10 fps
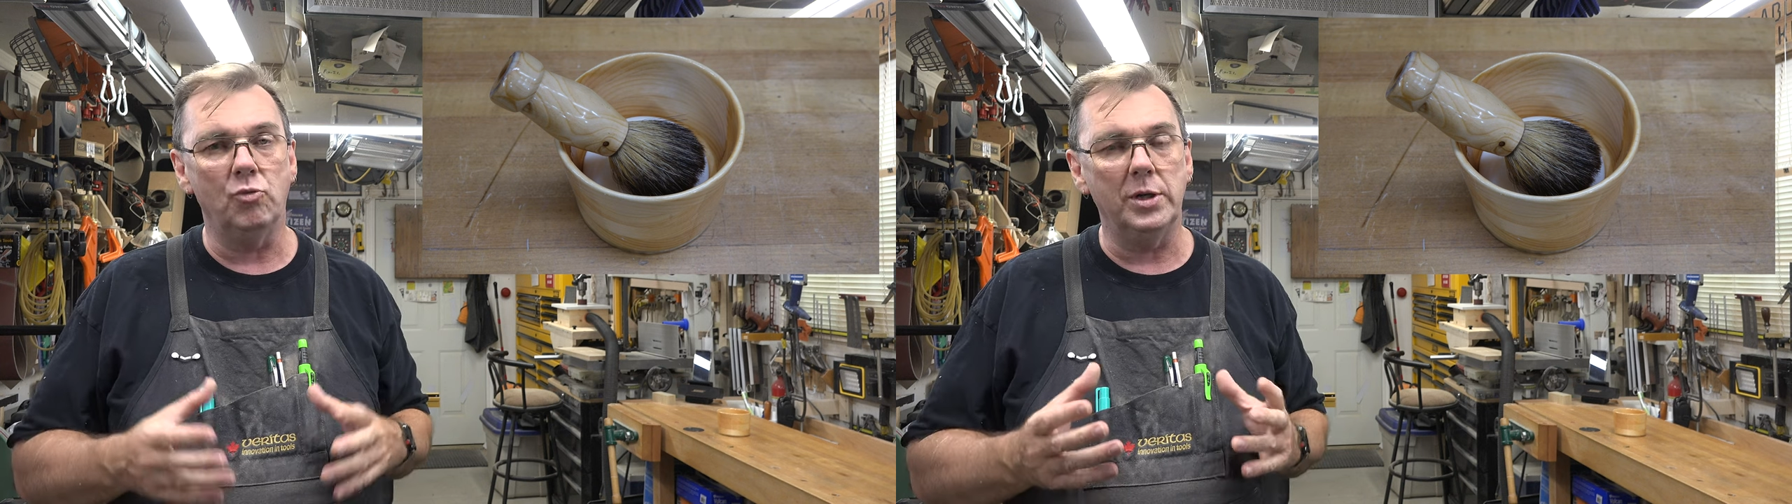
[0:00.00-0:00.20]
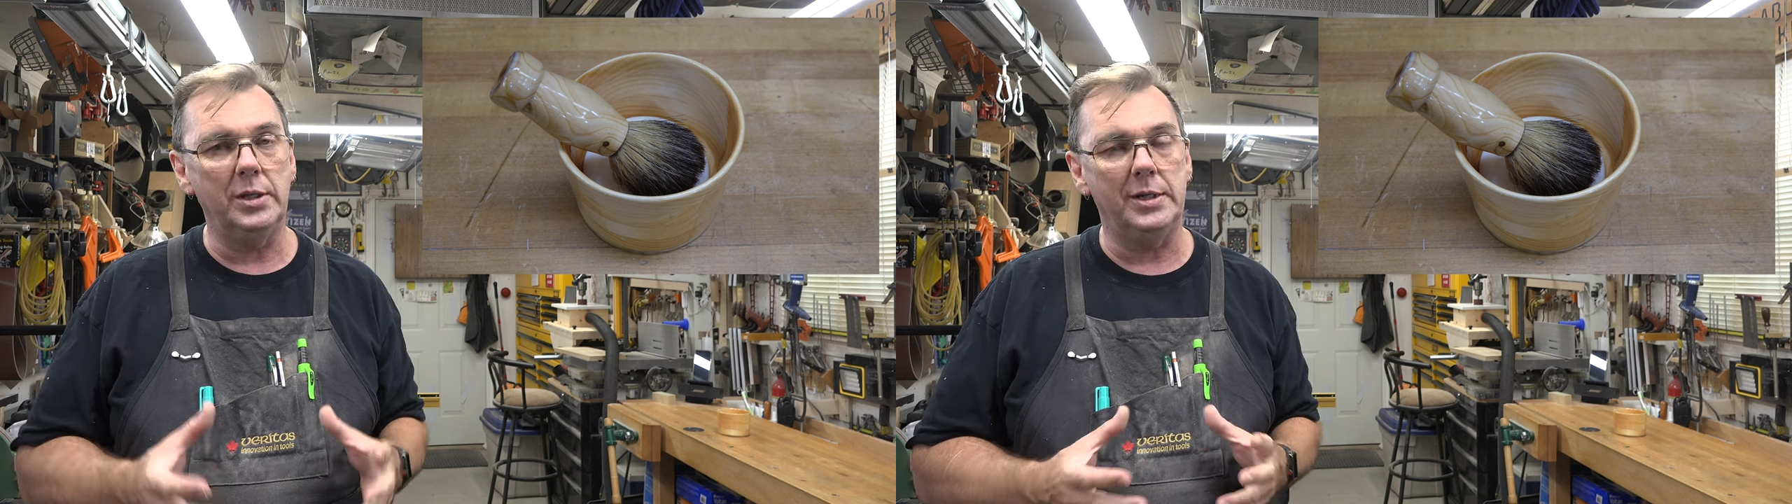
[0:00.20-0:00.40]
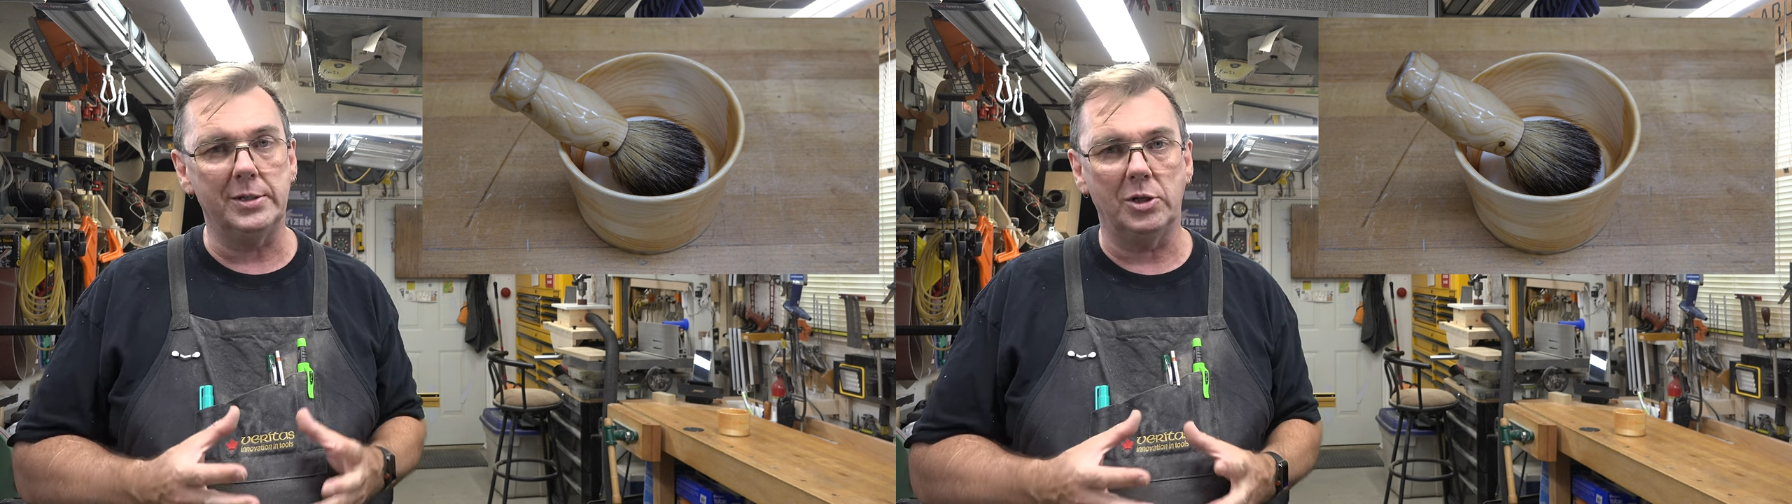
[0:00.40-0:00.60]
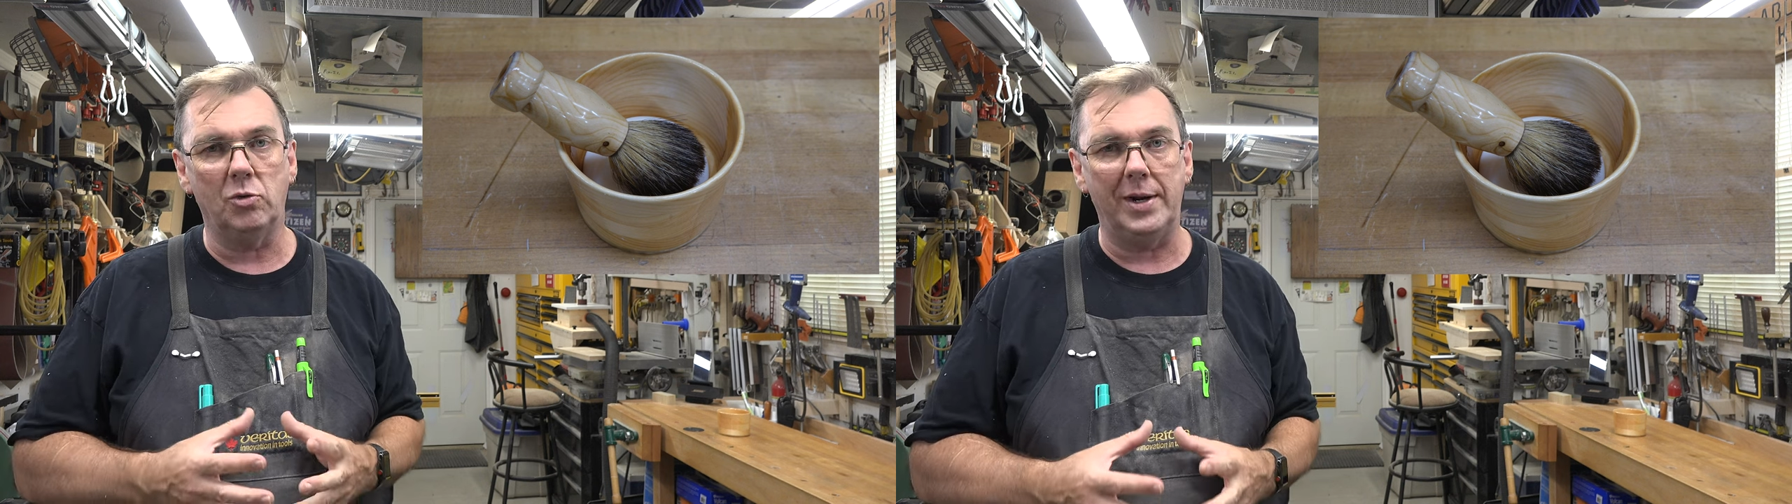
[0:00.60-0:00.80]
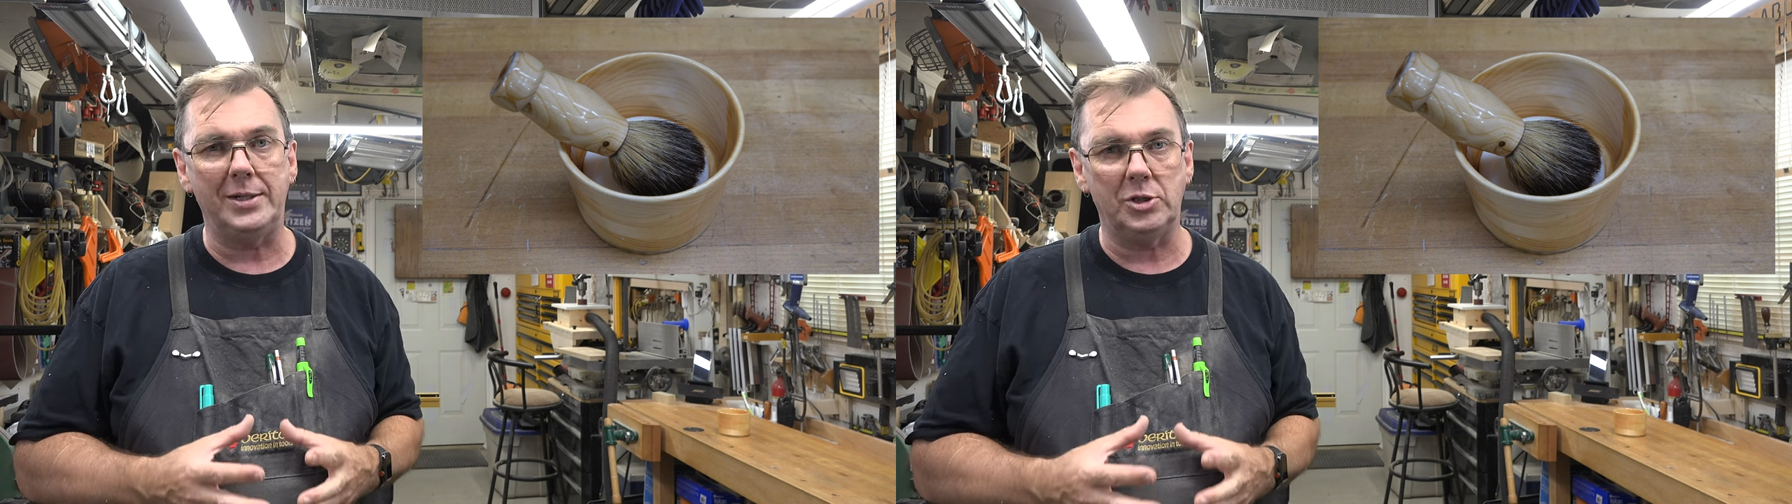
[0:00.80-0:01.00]
really does a
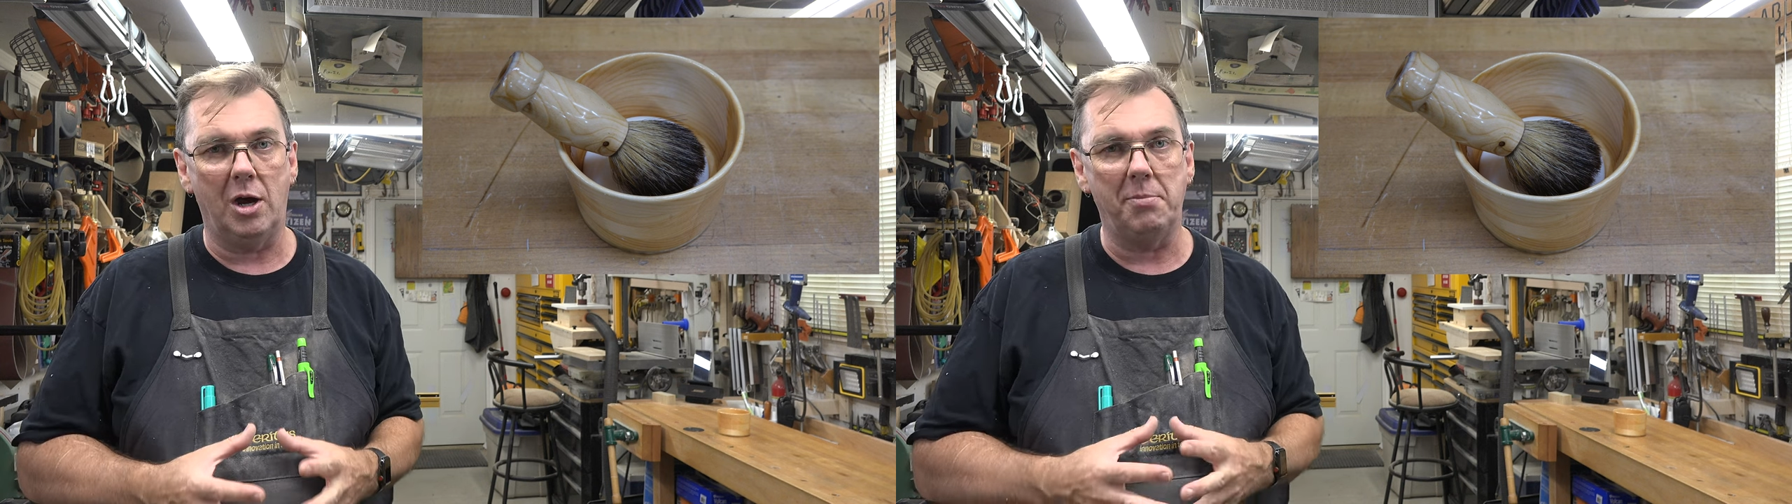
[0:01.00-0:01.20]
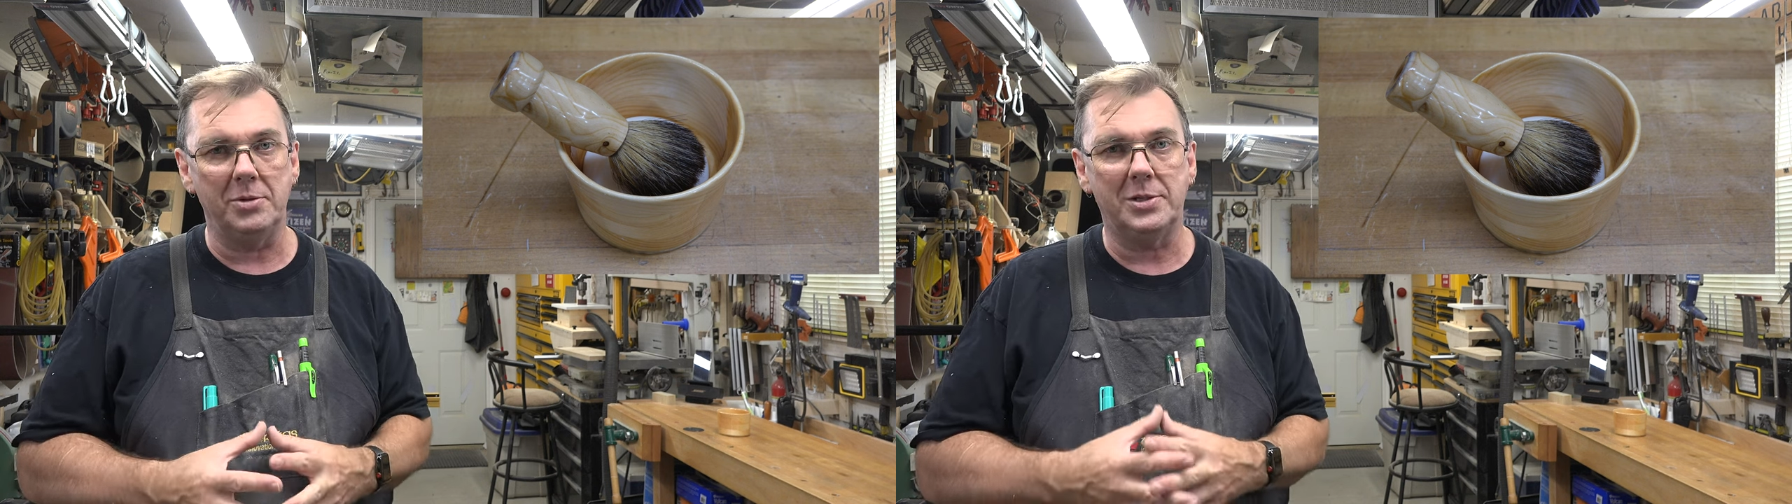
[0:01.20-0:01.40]
great job of